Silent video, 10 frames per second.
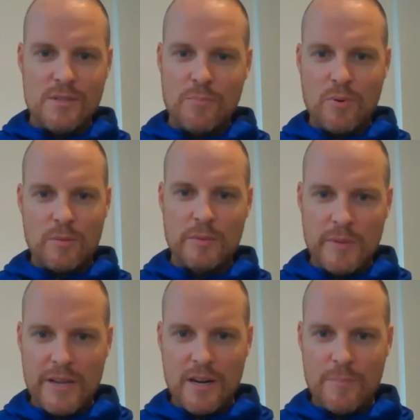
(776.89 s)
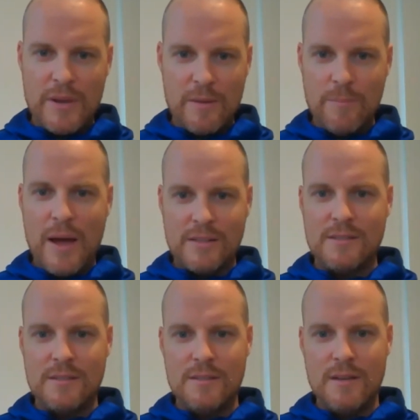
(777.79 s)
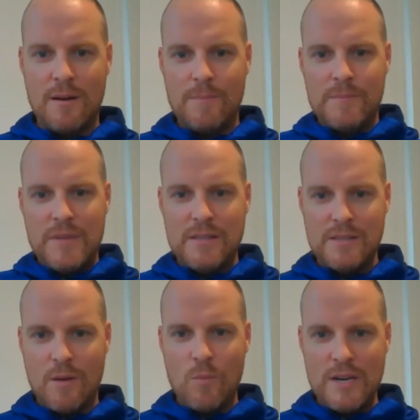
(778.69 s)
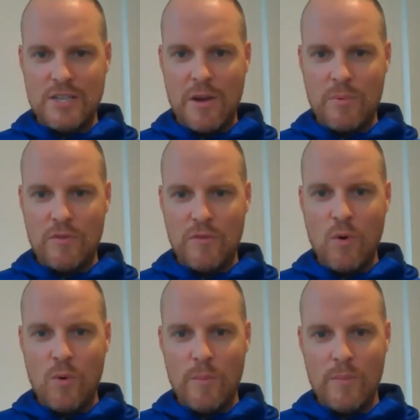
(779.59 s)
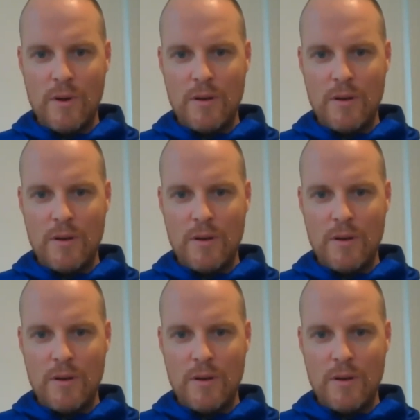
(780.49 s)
are probably going to be impacted in some way, shape or form.